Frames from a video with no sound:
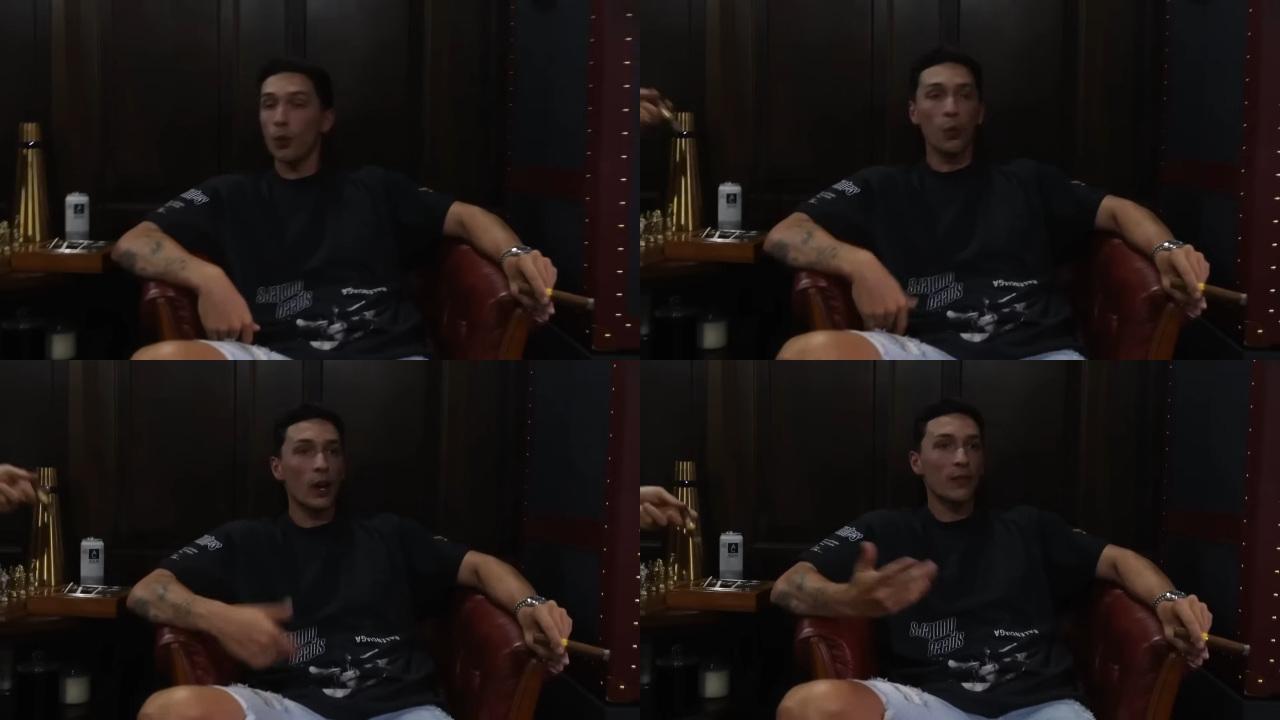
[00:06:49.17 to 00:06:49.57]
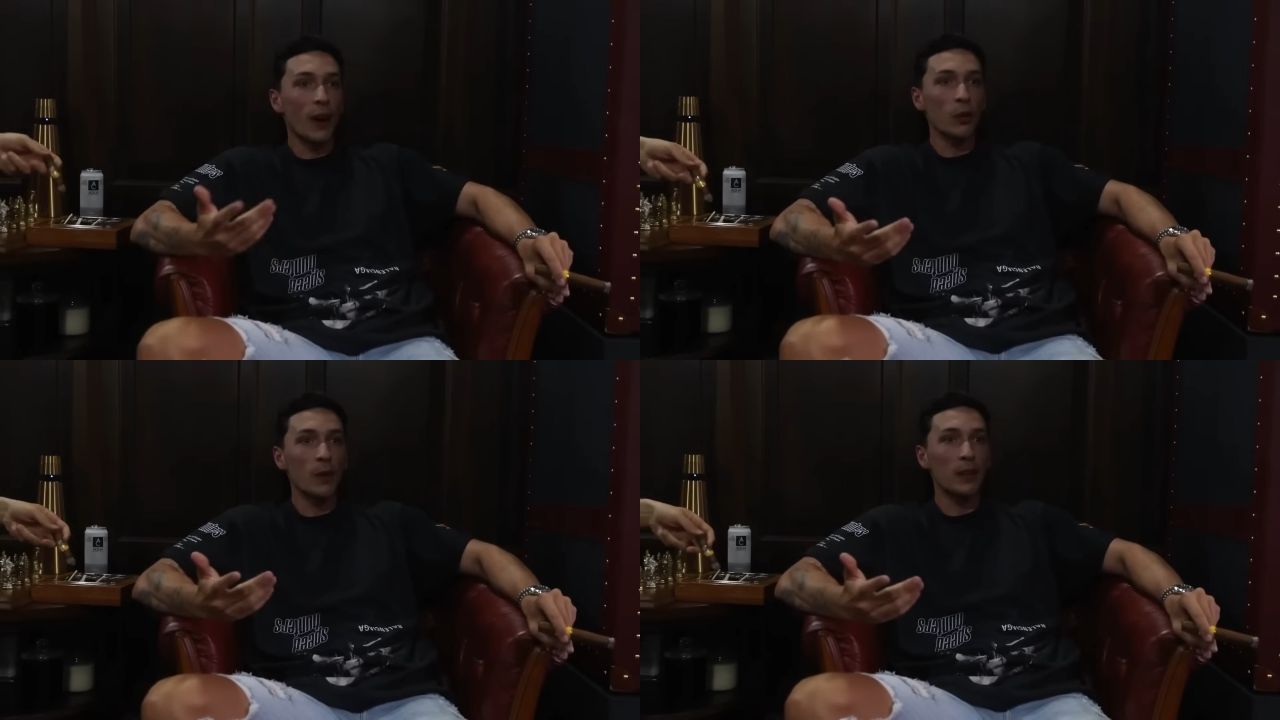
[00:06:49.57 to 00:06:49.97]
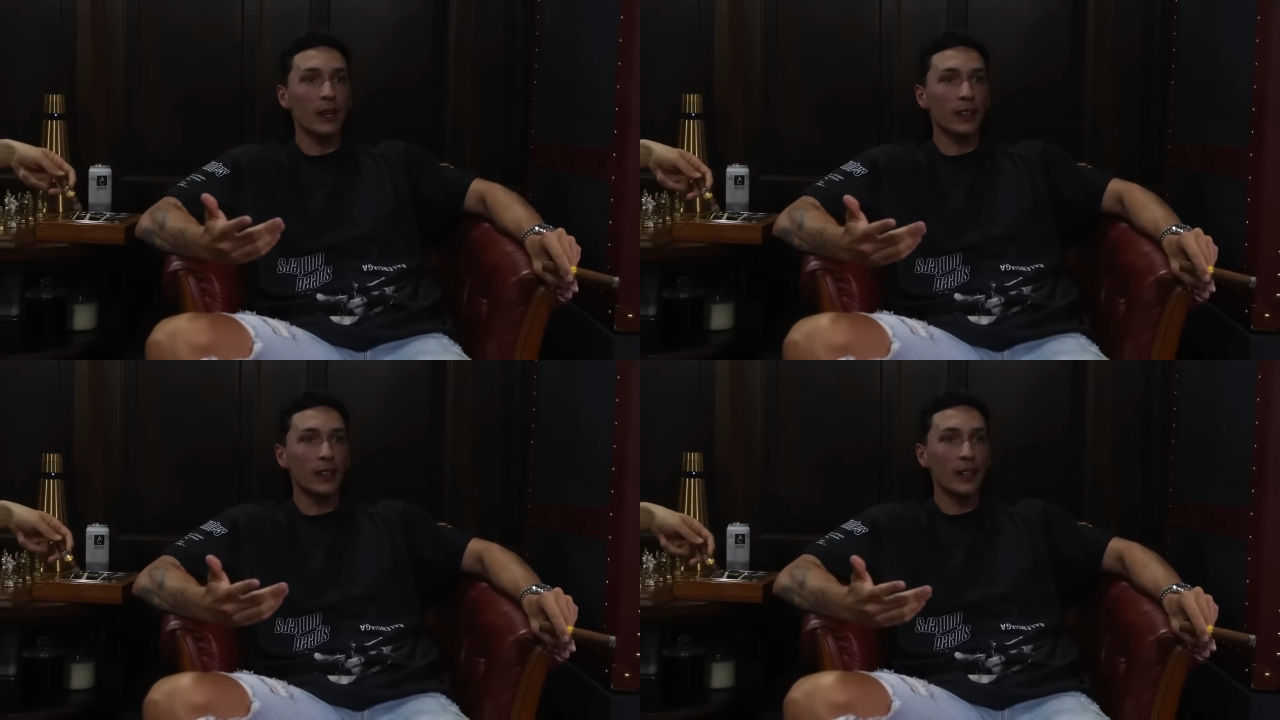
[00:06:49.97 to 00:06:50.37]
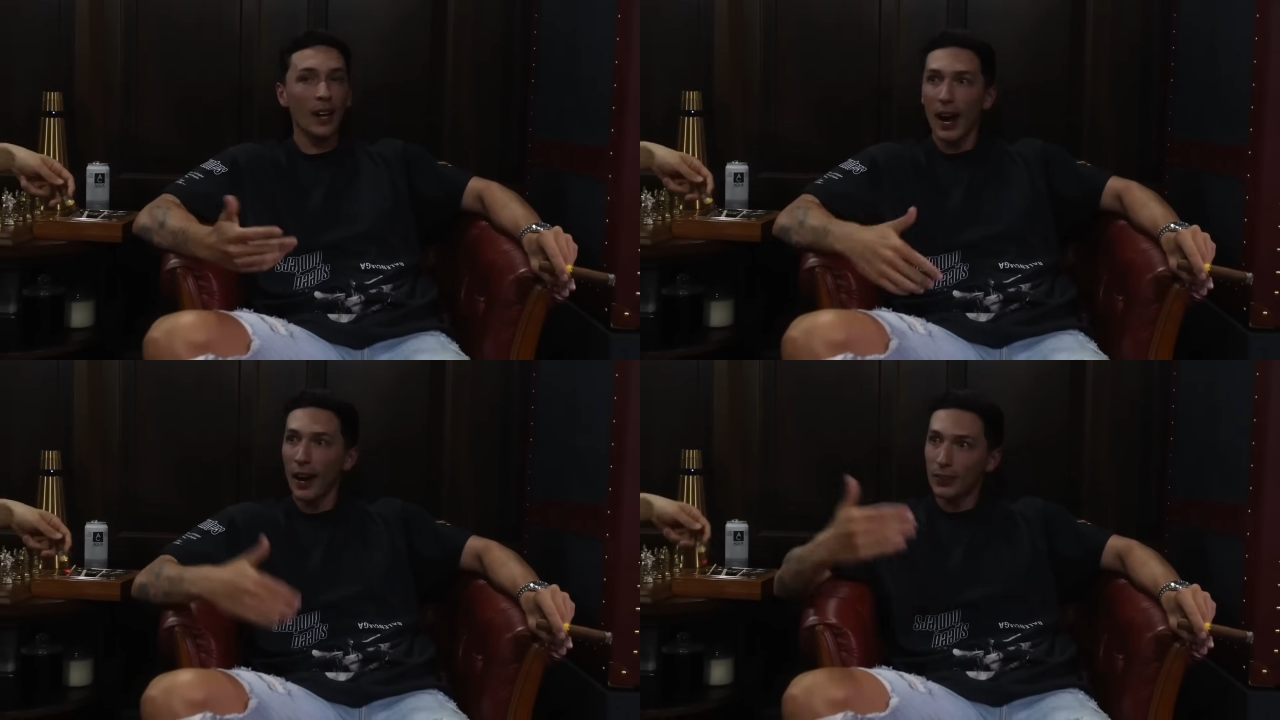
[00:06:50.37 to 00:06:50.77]
if I want to be a king,
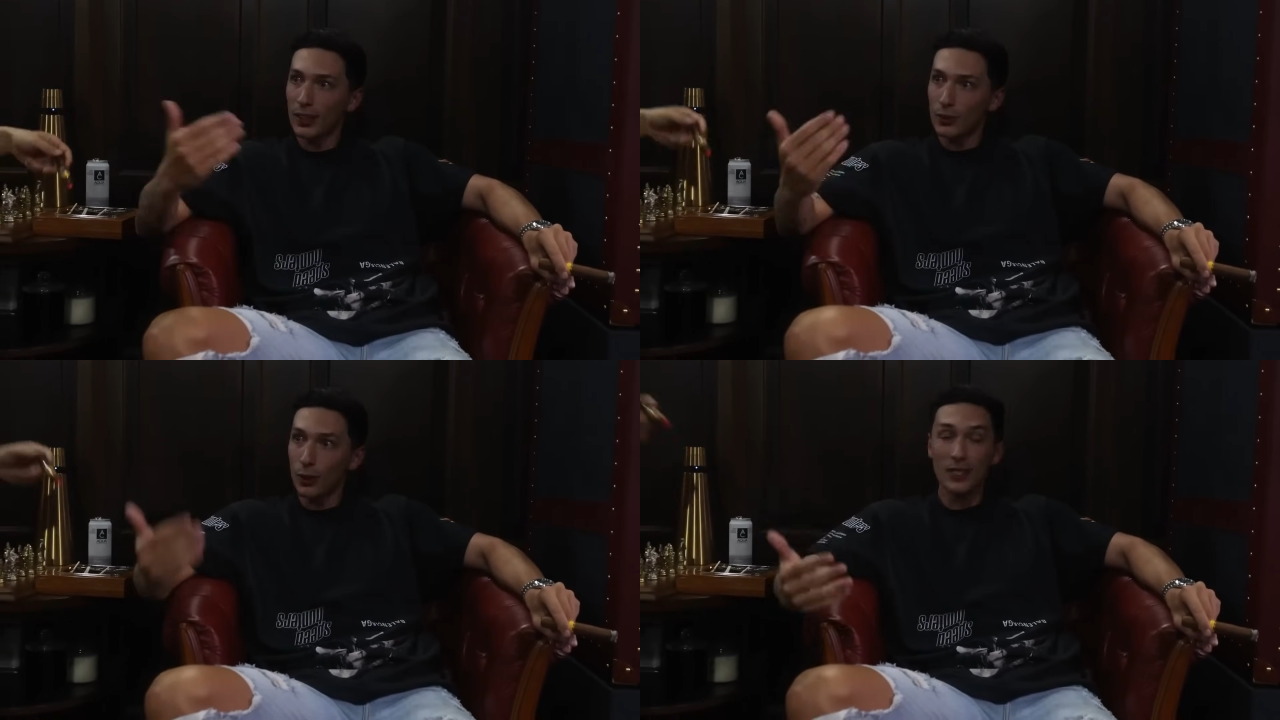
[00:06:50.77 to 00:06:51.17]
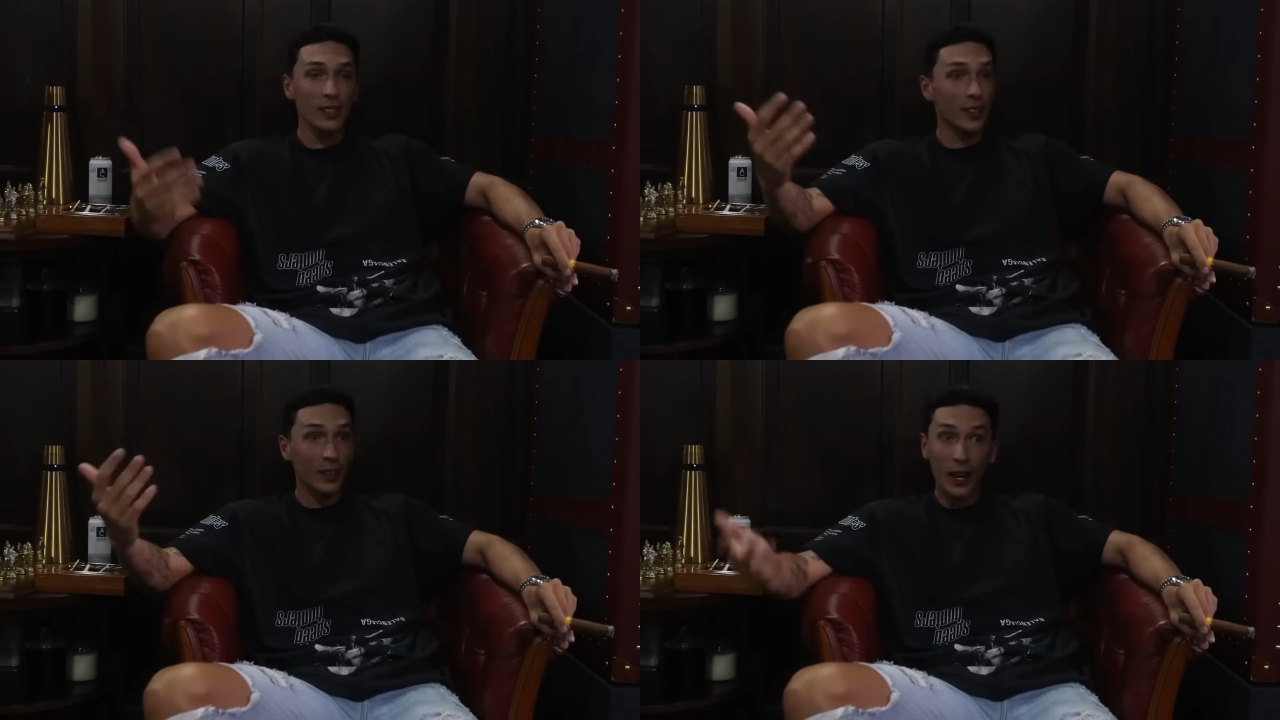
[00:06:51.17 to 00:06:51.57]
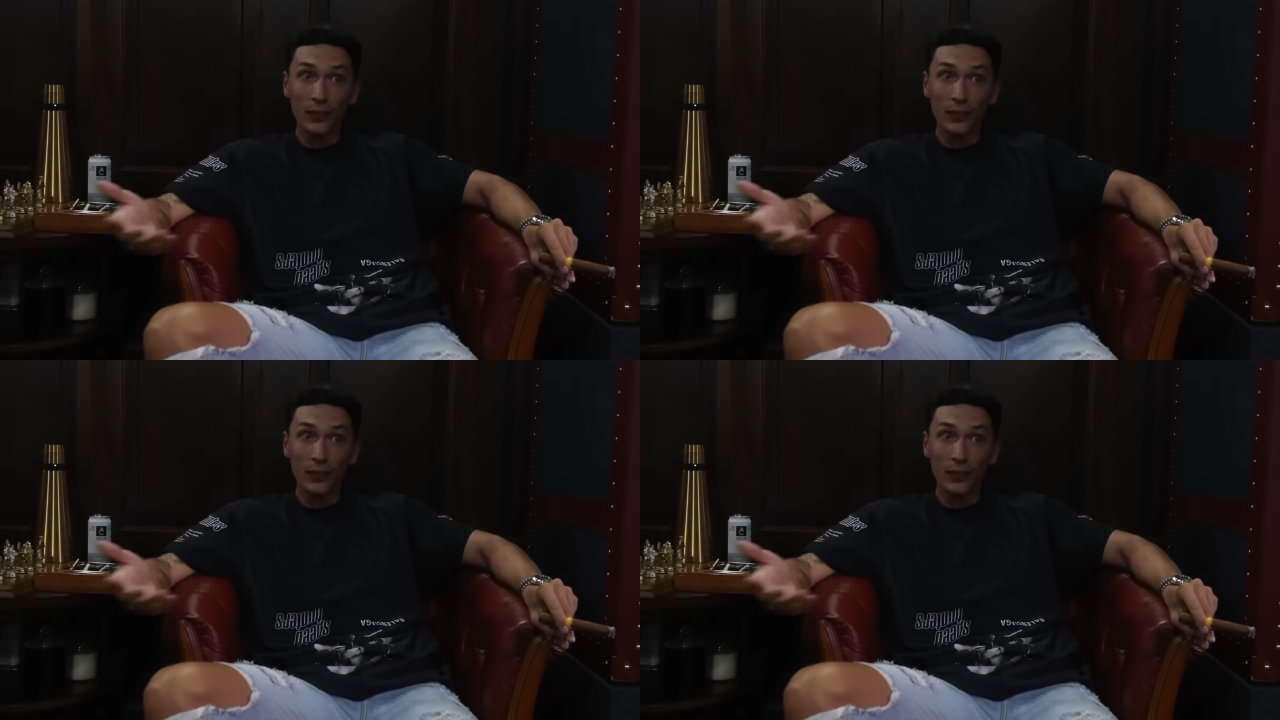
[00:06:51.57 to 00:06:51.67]
I have to dress like a king.